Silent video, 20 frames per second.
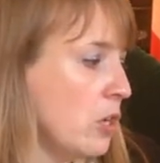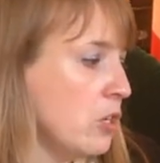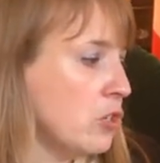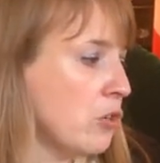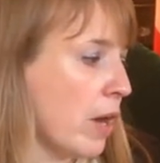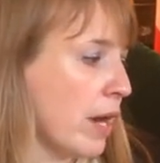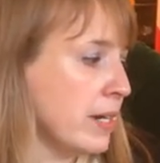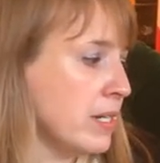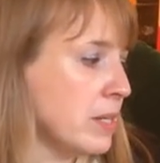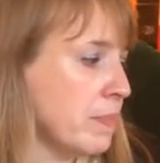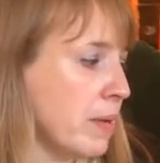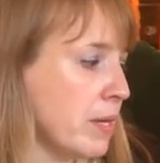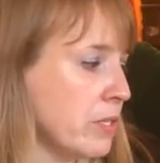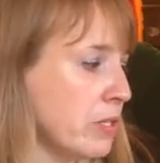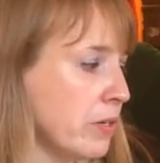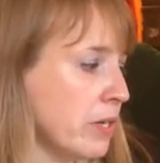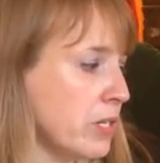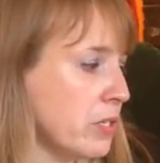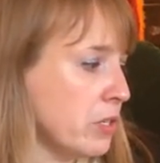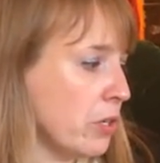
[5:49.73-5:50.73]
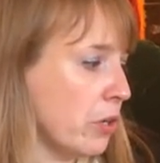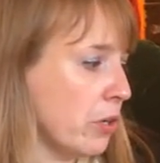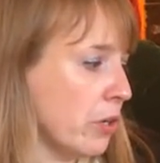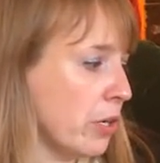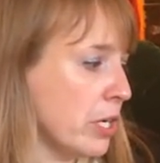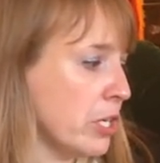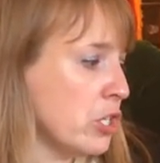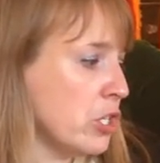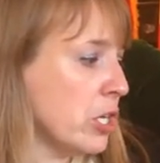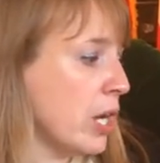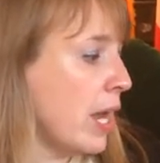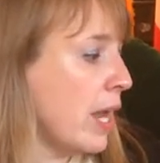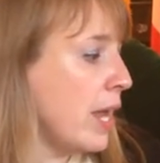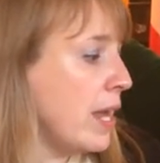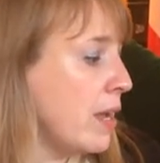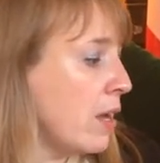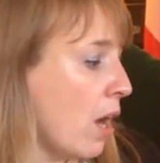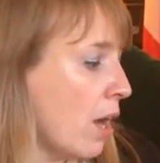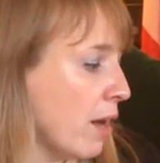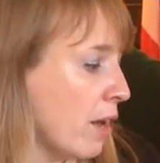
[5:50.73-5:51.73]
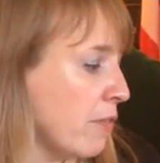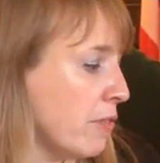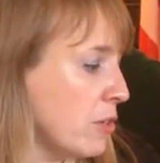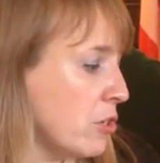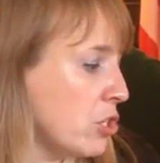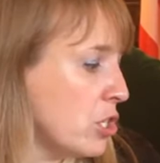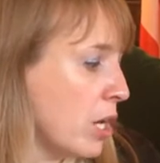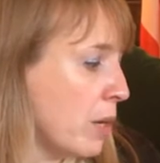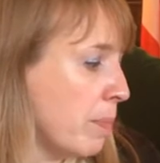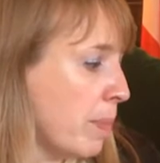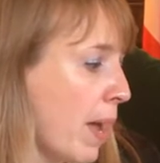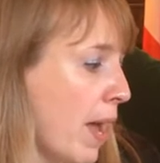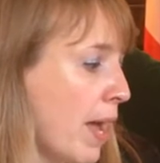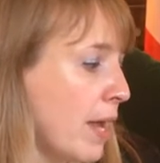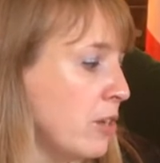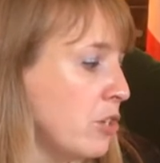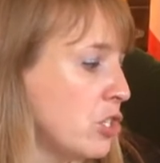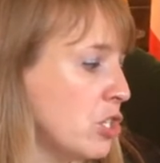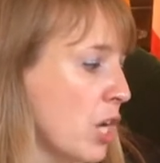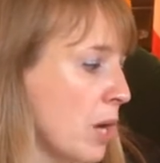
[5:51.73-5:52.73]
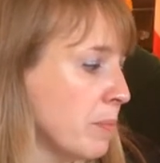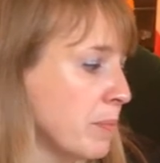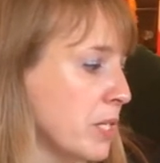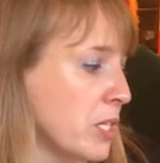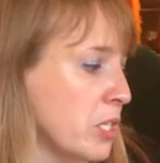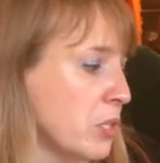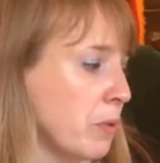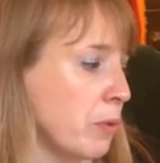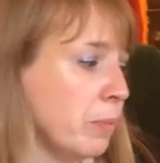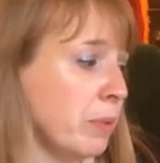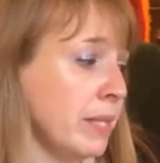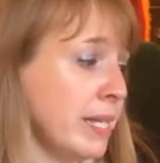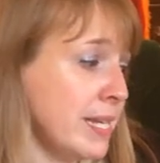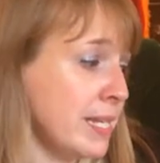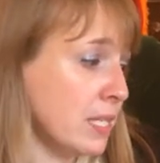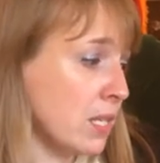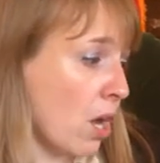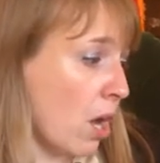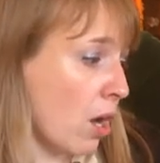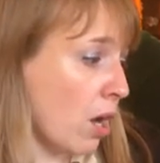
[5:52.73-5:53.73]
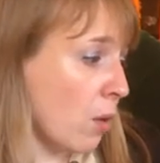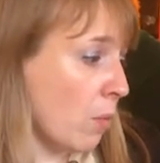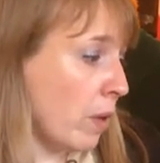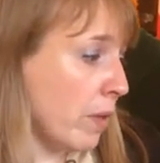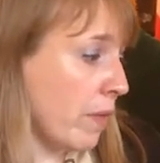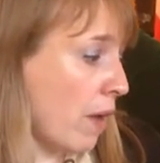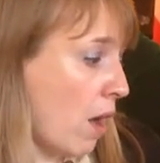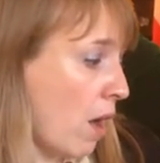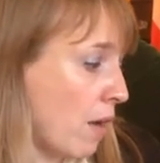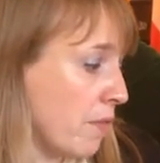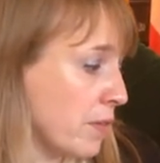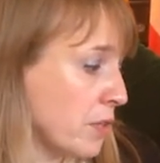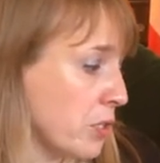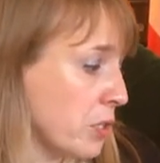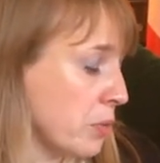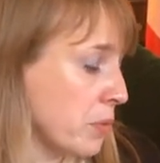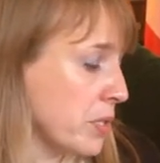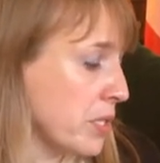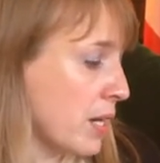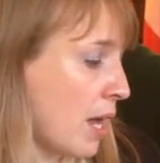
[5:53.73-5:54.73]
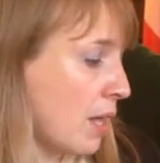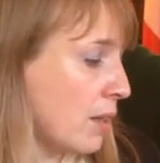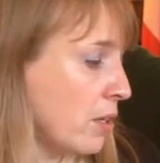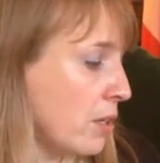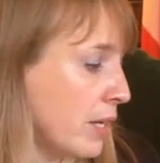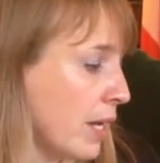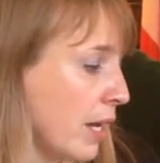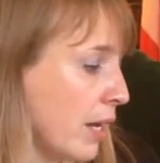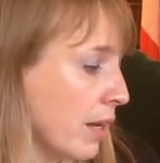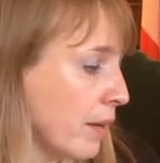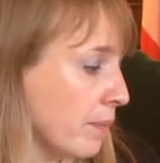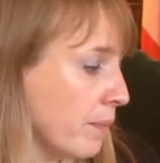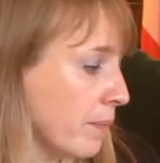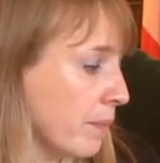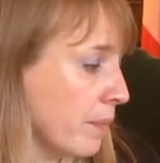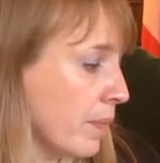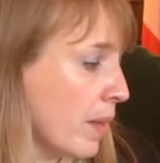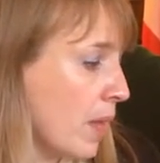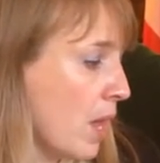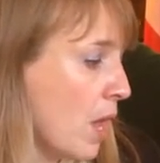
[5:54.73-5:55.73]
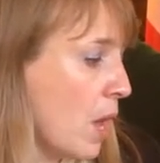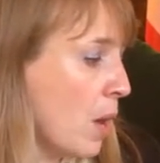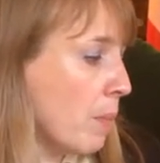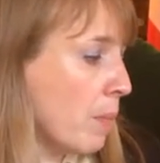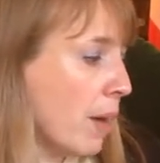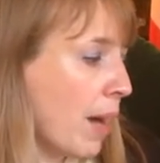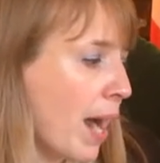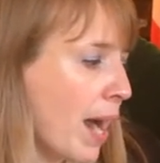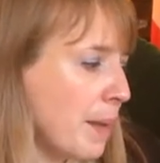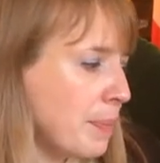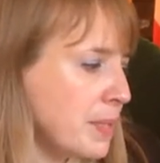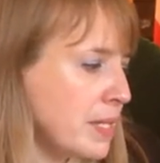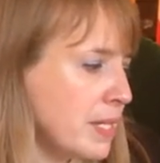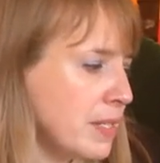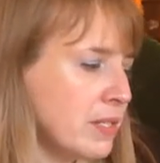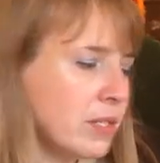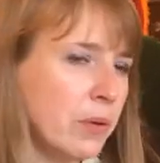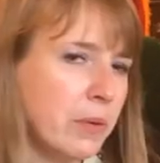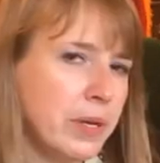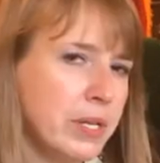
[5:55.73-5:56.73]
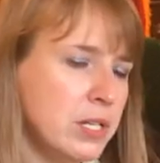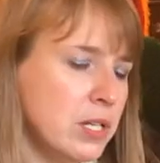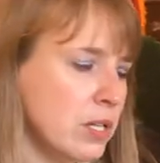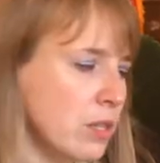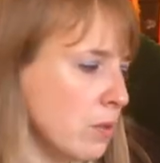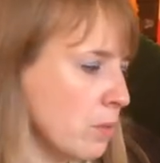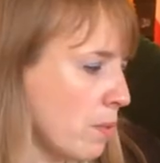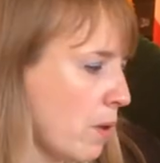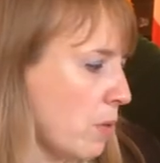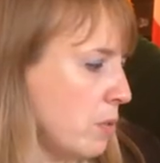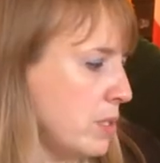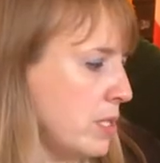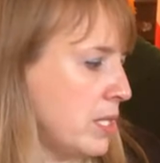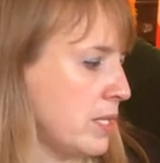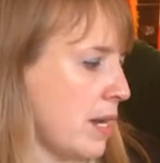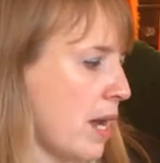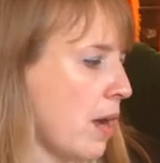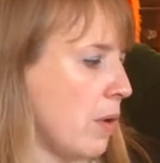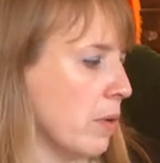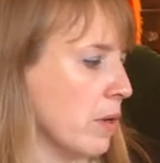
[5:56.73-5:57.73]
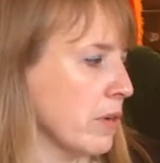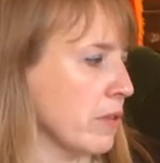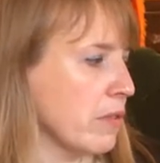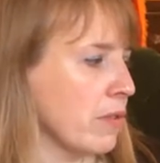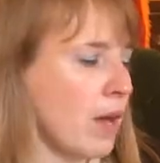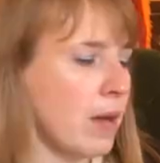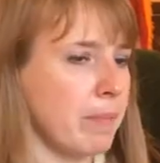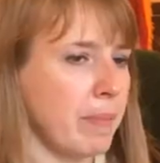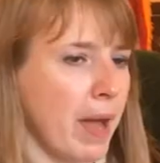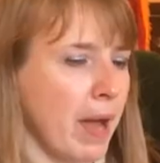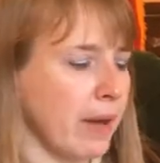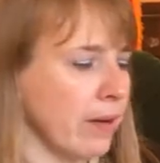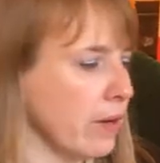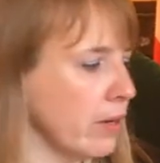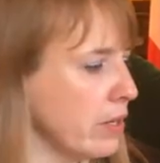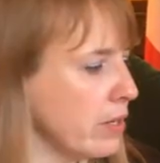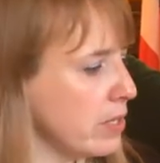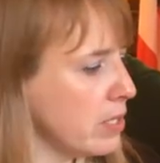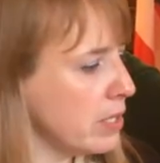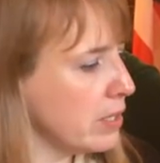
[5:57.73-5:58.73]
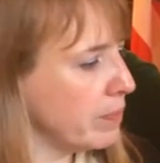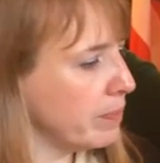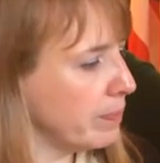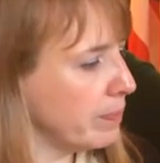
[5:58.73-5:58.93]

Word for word: Trying to muster his courage, got off the ship, and jumped into a police car while the officer was not looking. Perhaps he is going to the Rhodes Tower, thought Packard.